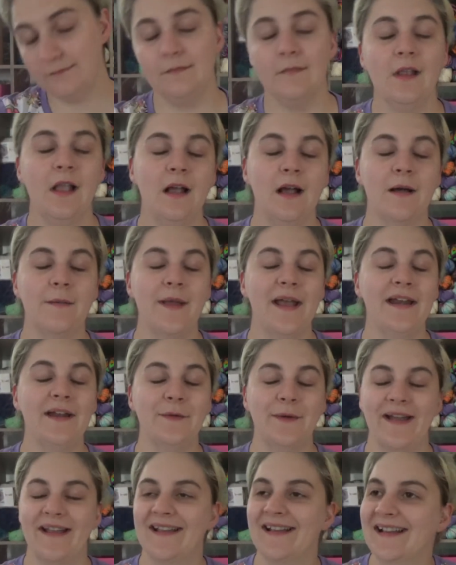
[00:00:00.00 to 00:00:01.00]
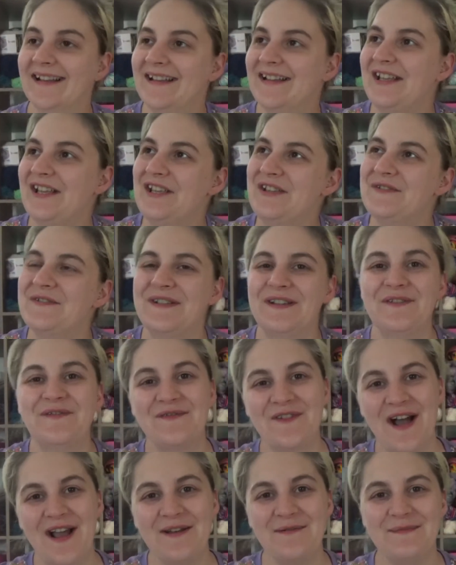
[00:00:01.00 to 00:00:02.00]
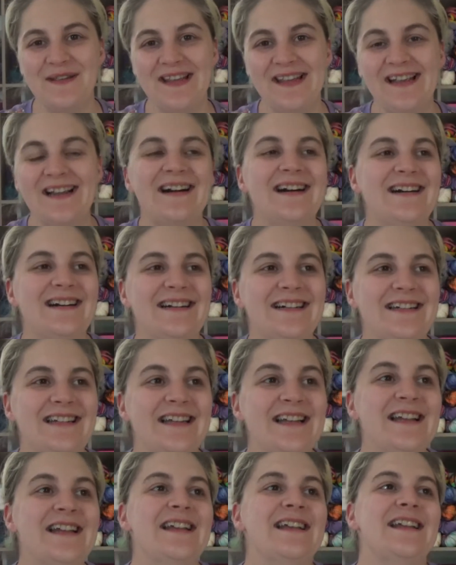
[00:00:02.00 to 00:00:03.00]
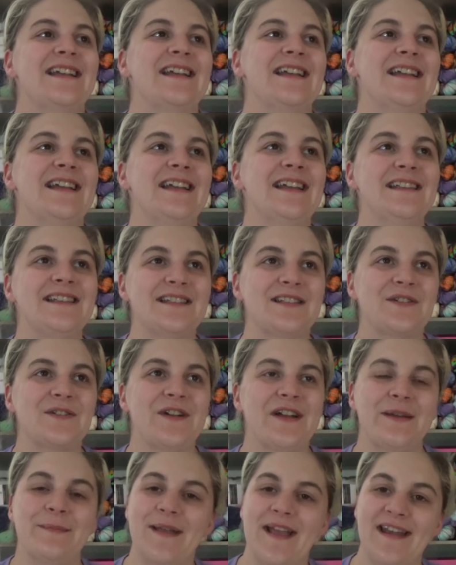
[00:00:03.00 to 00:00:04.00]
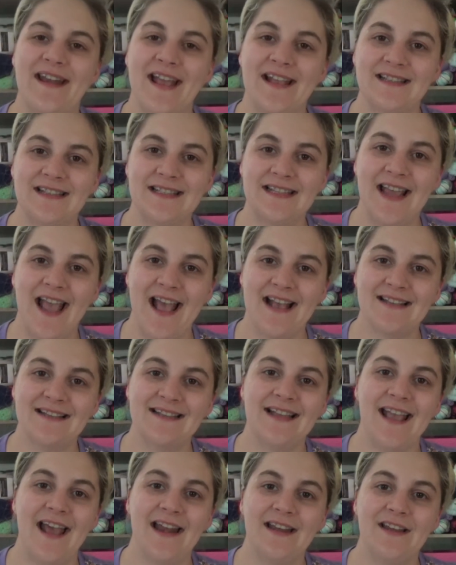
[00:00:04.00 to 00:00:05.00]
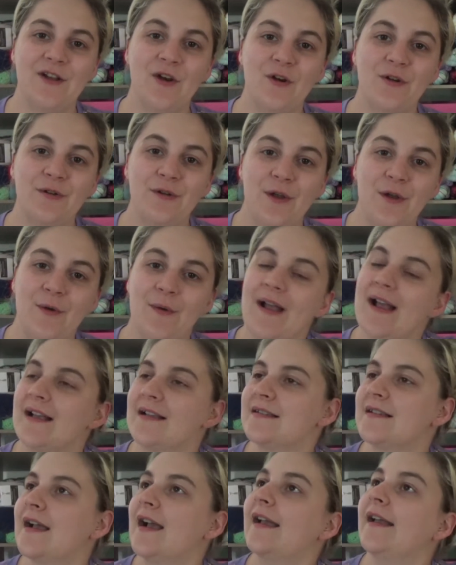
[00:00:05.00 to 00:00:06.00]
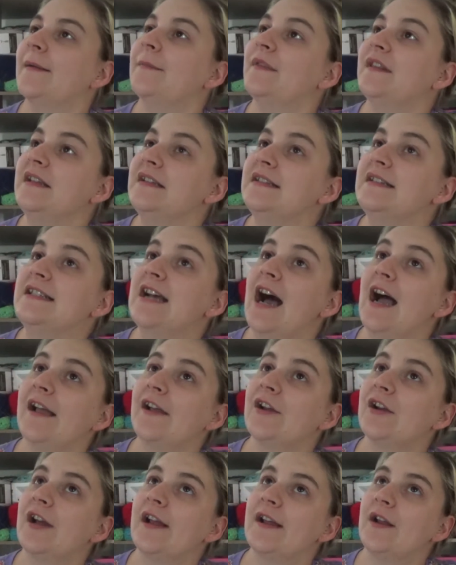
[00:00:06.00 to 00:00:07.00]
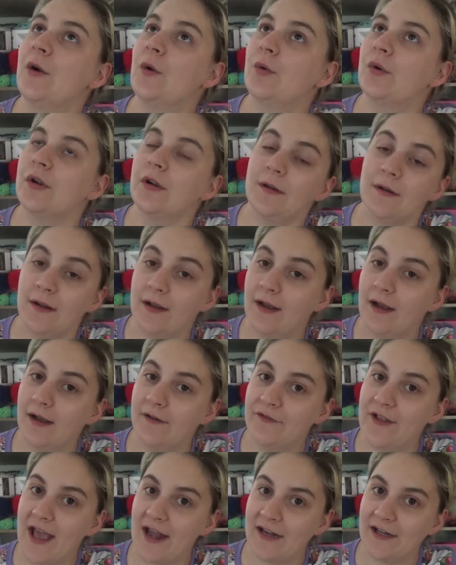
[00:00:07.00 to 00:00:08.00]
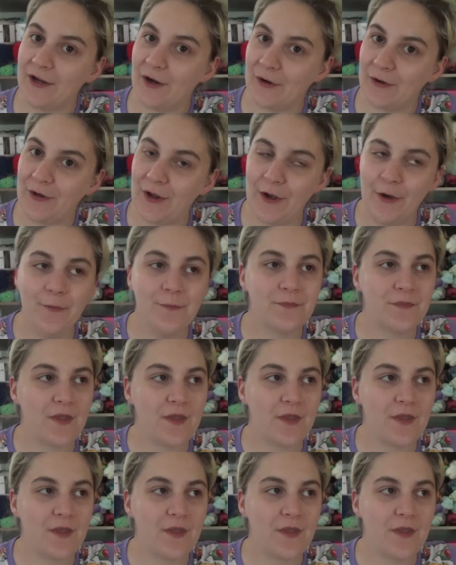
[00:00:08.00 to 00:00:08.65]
Anyway, you can find me on Instagram and Etsy as Gatti Yarn Co, as I am the dyer and owner of Gatti Yarn Co.